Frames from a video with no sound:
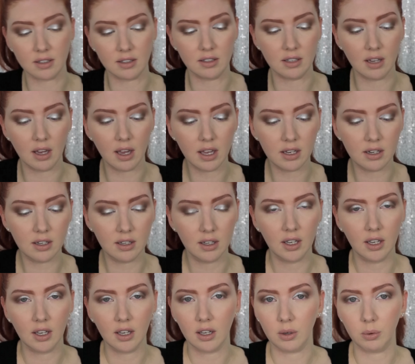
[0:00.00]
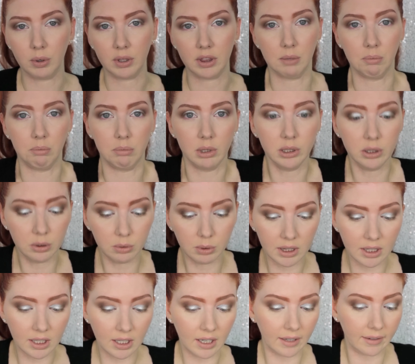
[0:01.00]
a dud with the blue
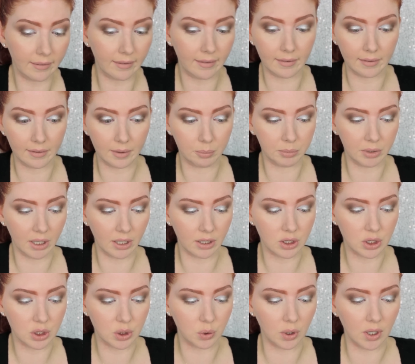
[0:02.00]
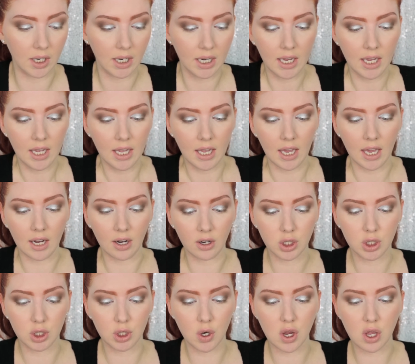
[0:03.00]
one that I got, I'm not sure. And I'll
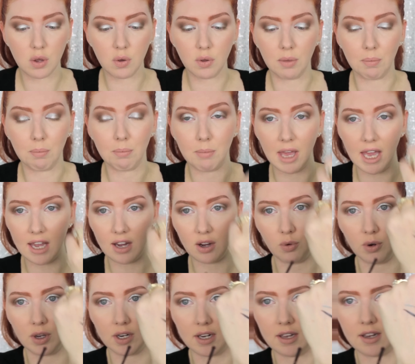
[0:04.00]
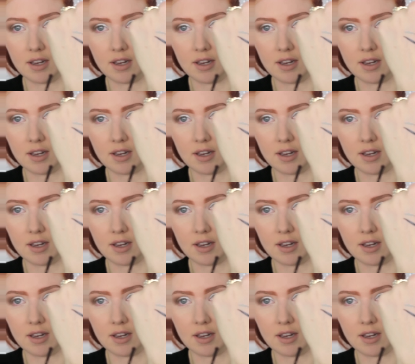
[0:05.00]
show you the MAC one